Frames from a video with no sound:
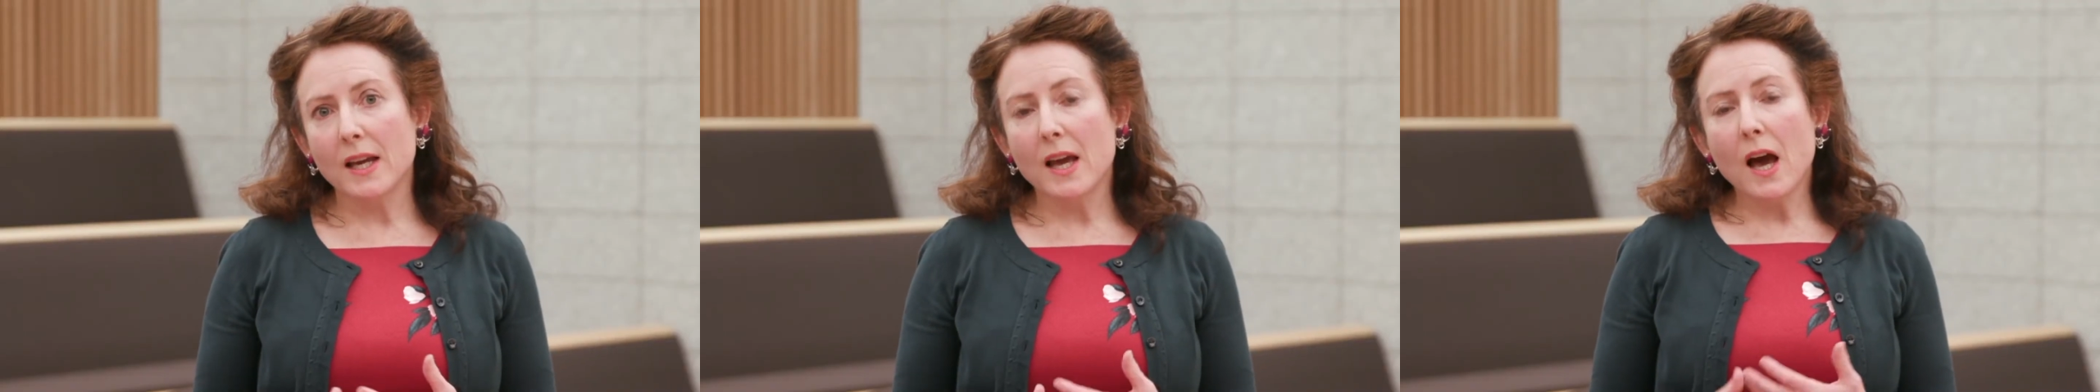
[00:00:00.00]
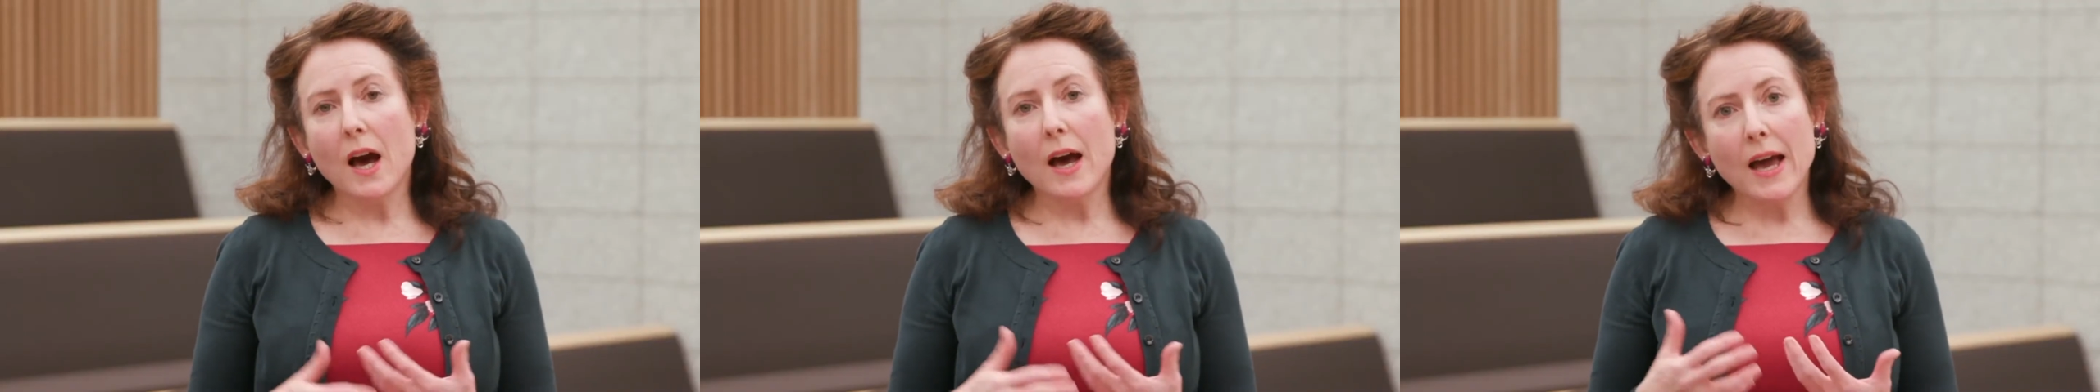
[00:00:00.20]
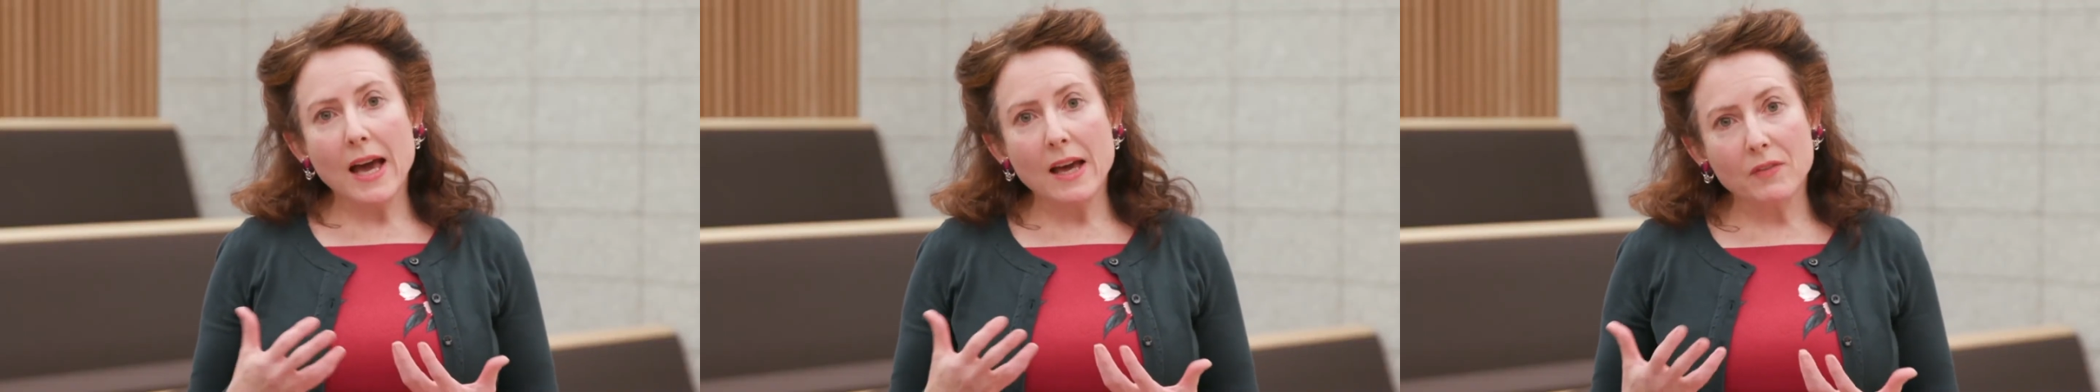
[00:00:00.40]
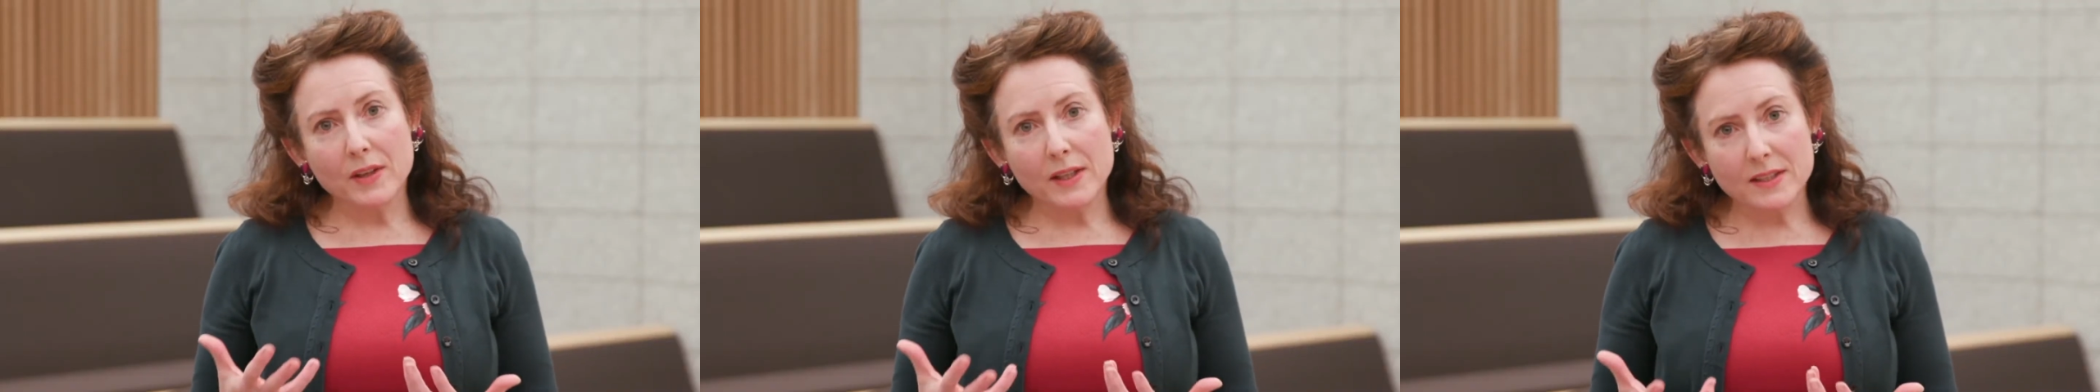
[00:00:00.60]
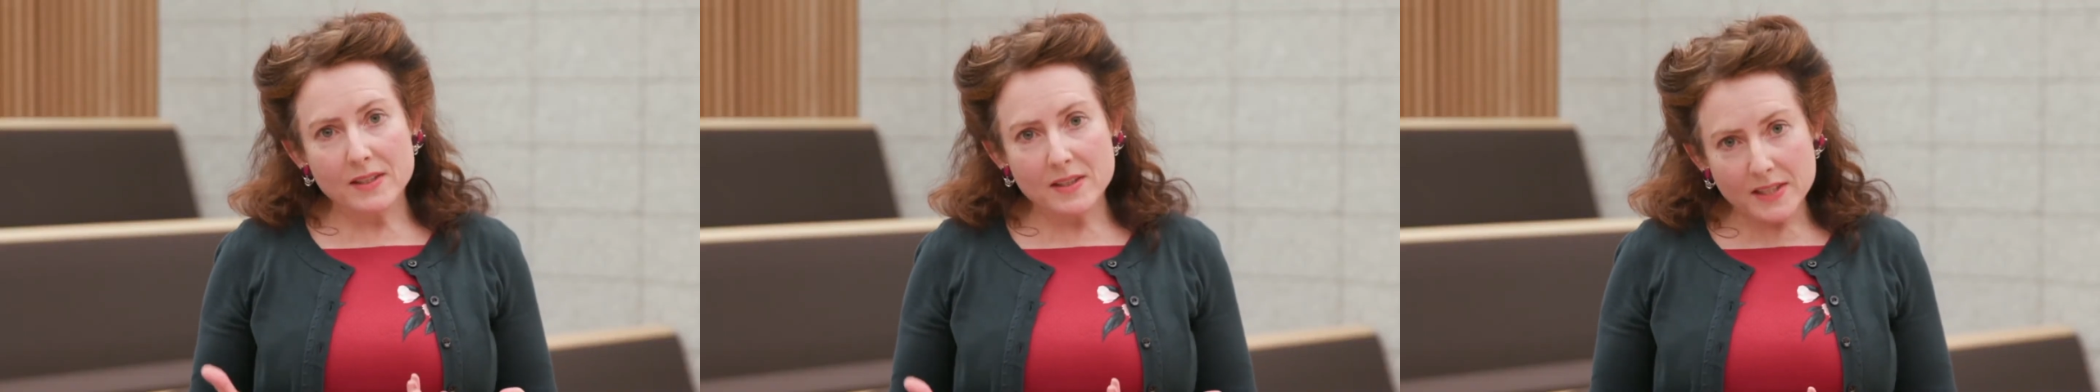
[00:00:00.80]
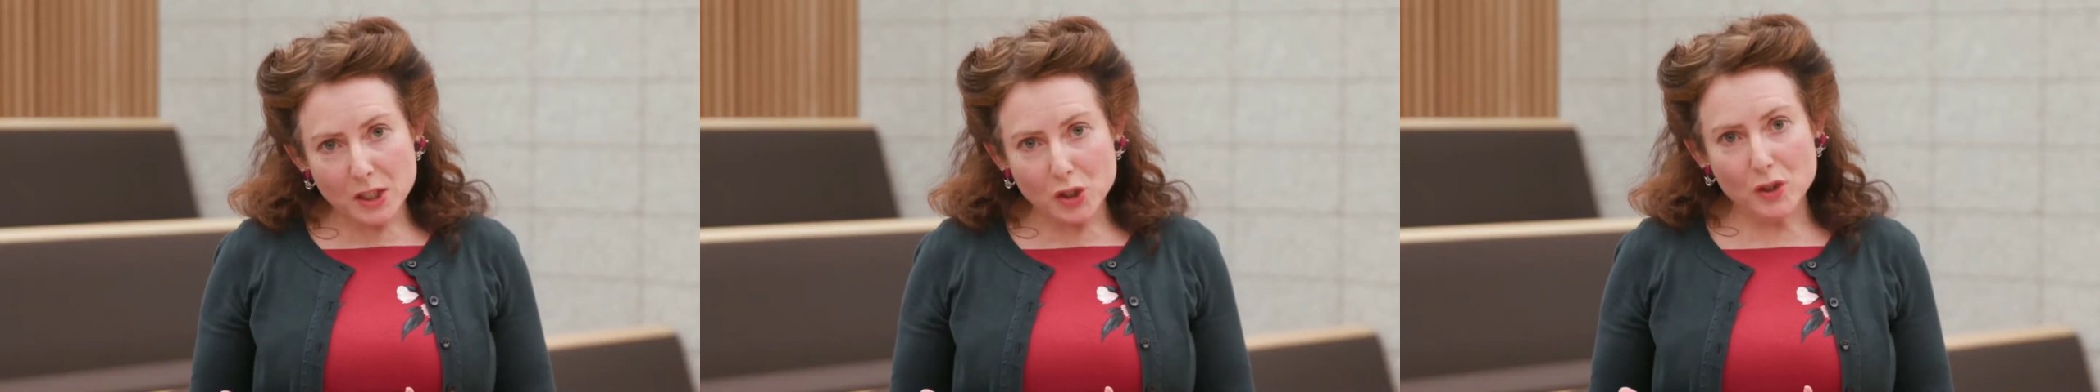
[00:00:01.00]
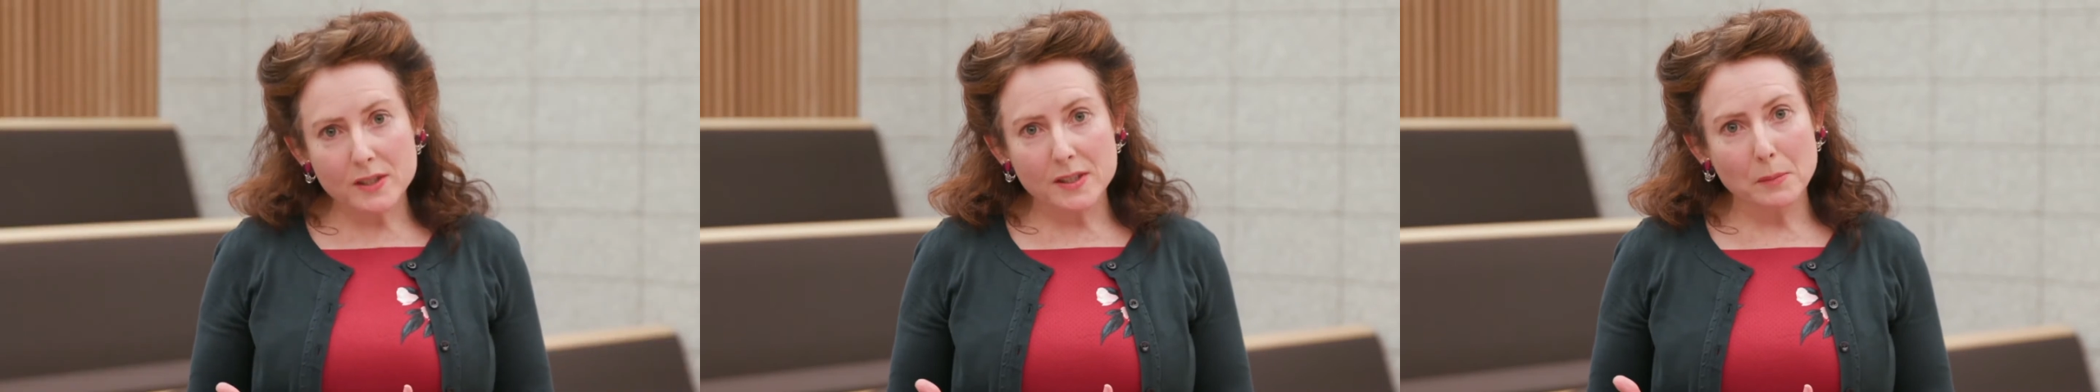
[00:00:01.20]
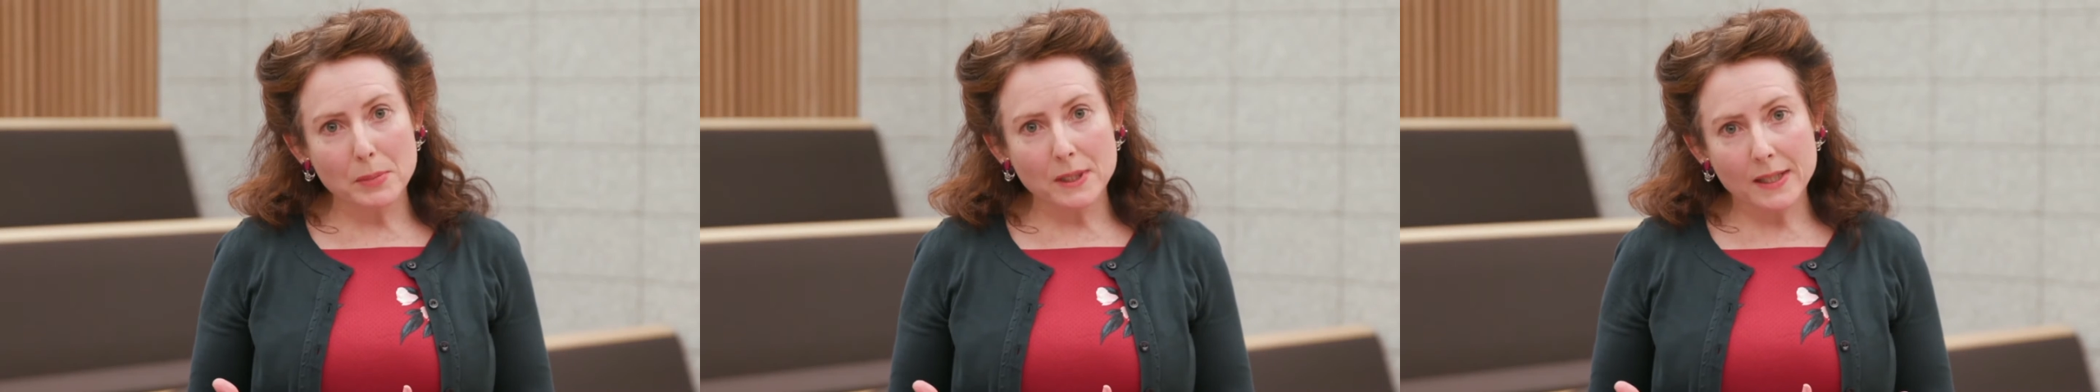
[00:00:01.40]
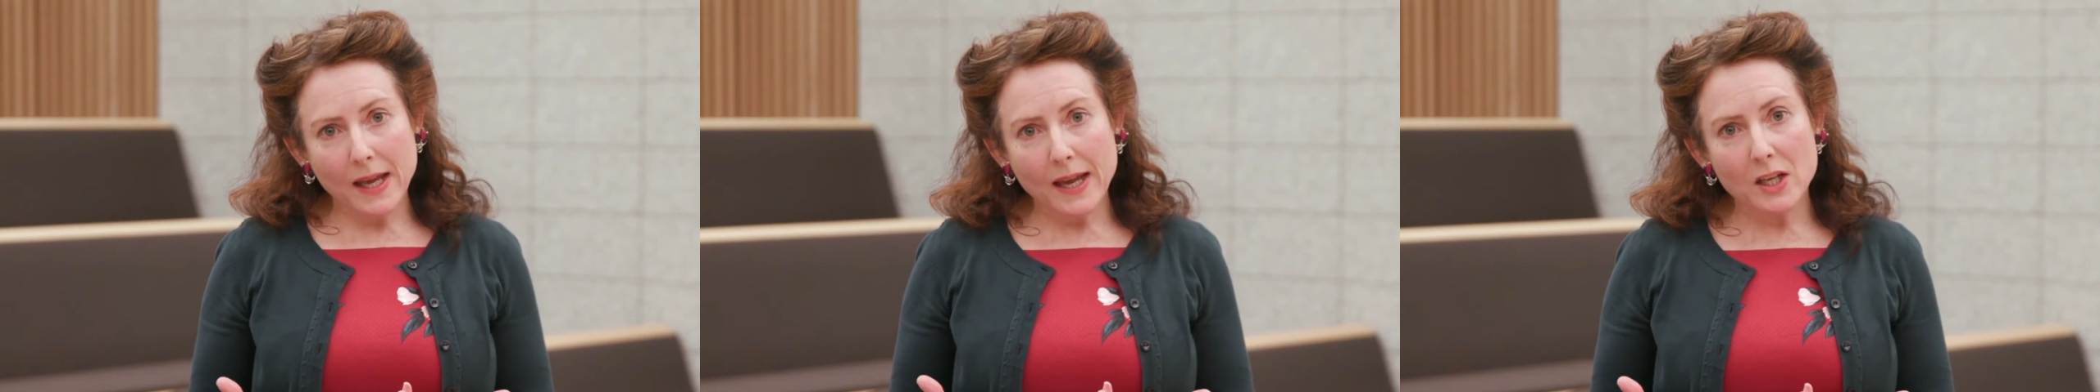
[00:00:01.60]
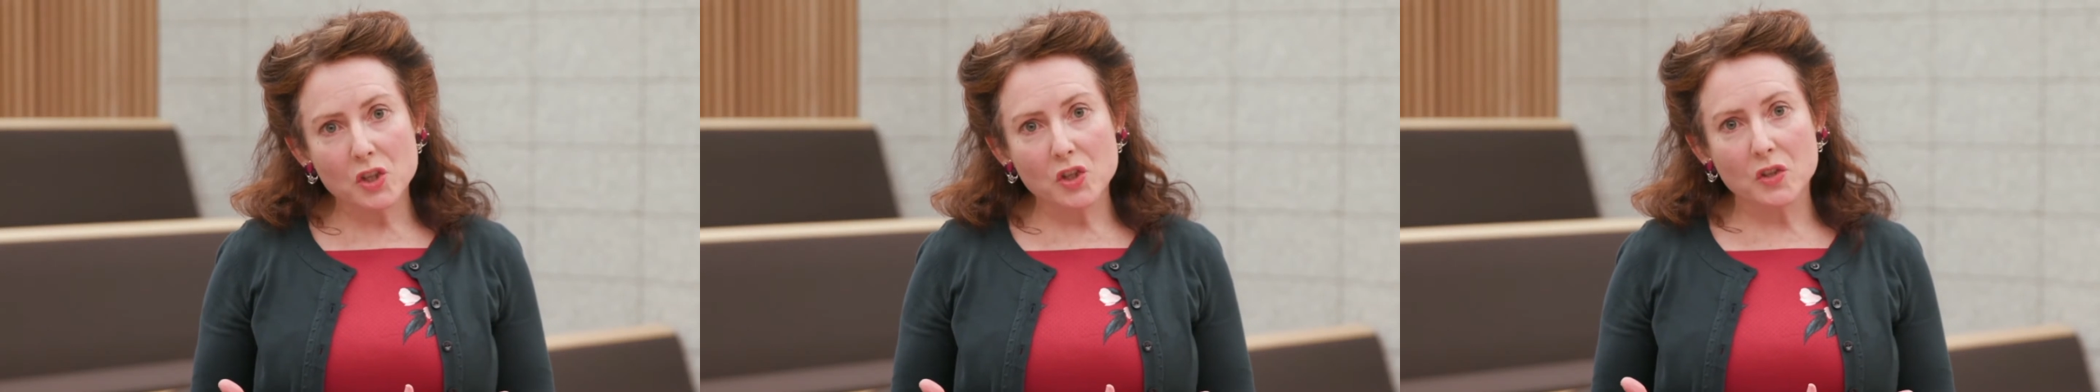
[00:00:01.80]
are having serious
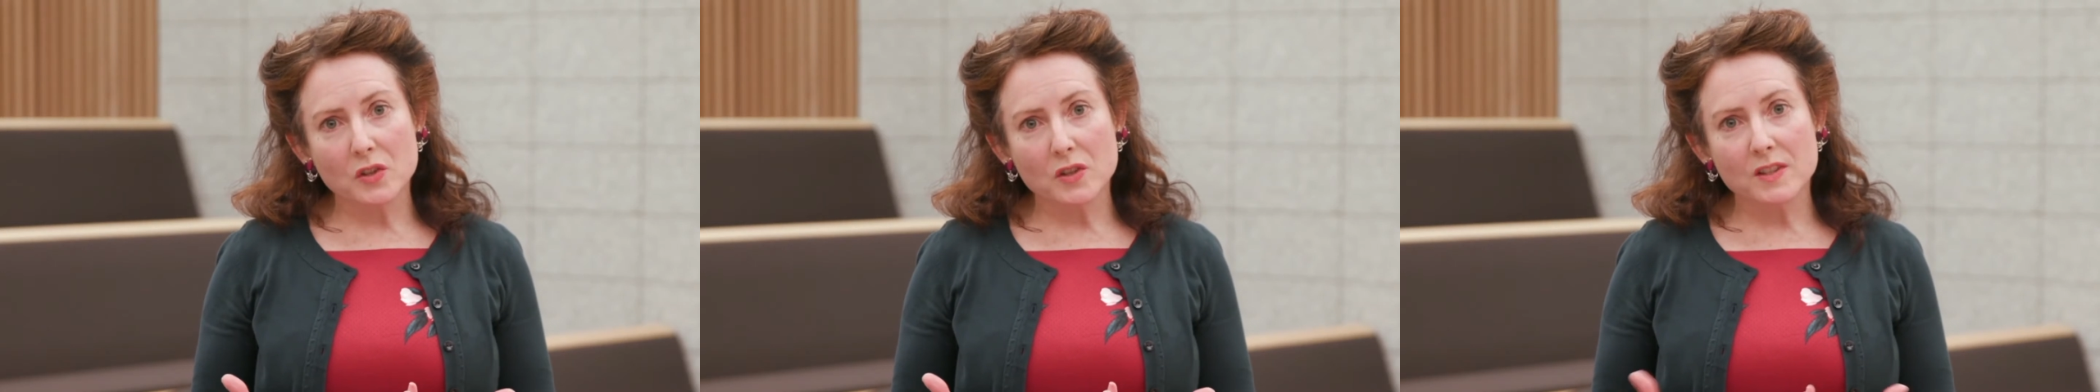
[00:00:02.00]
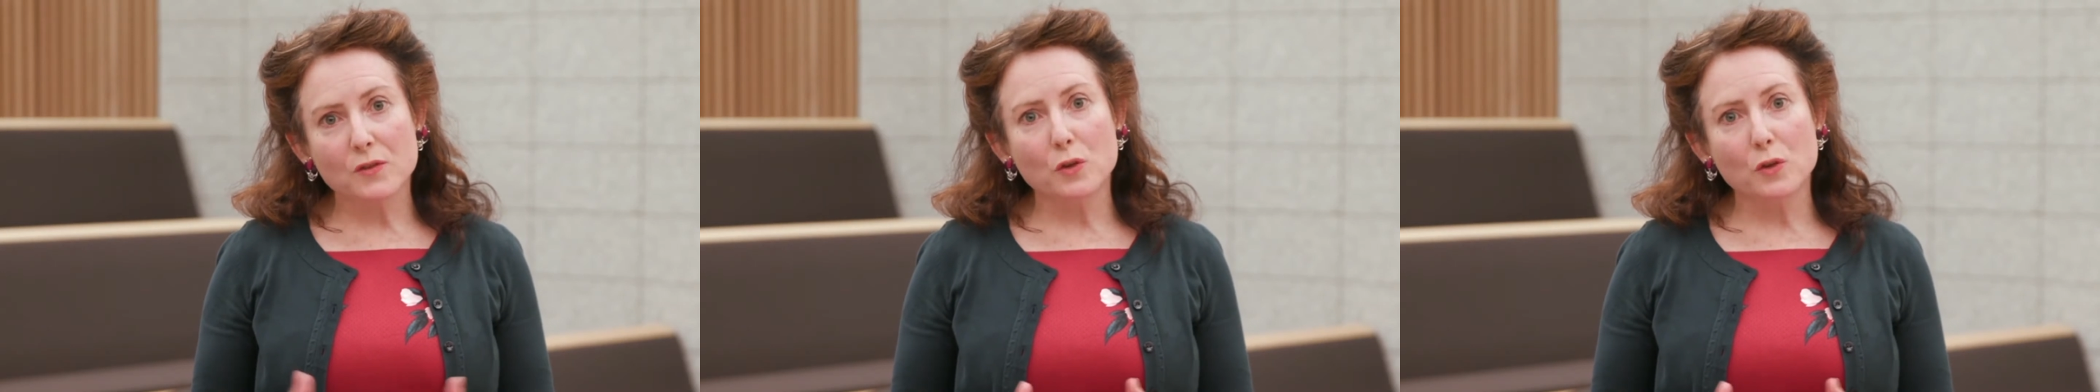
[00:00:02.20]
implications for